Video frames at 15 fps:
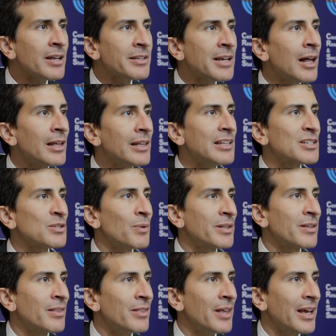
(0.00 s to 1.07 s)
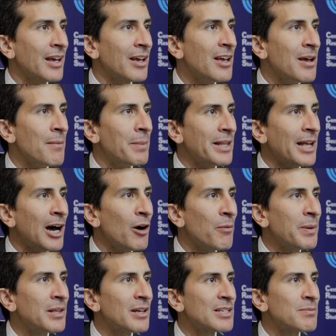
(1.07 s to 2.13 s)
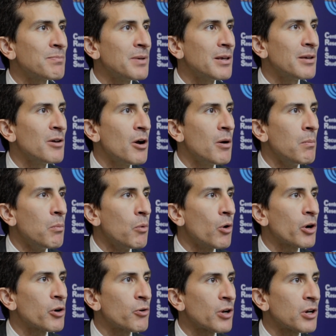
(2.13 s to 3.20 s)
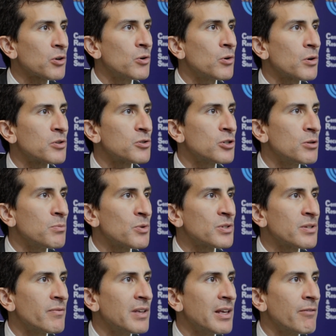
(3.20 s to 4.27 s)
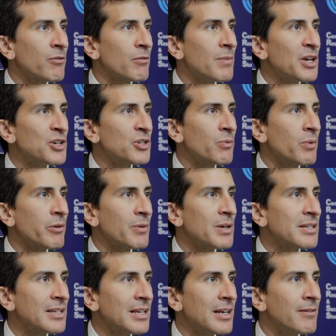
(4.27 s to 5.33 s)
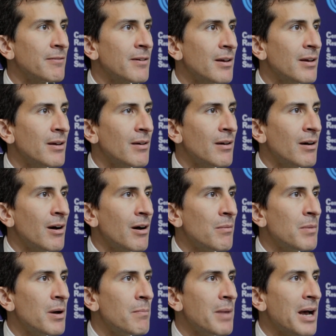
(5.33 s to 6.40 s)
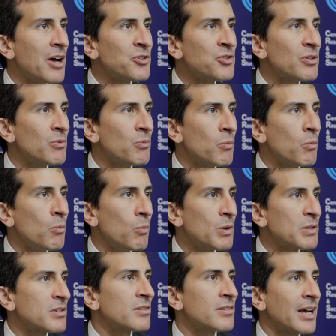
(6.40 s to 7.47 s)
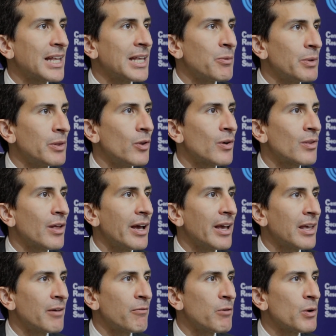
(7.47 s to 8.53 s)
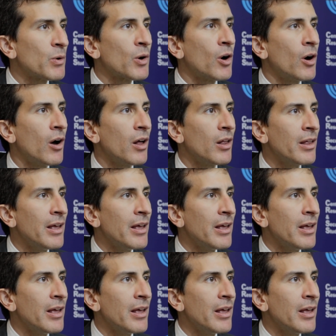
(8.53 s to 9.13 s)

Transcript: telling us what to think, but helping us be more critical consumers of the information we receive. Imagine what society would look like if we were all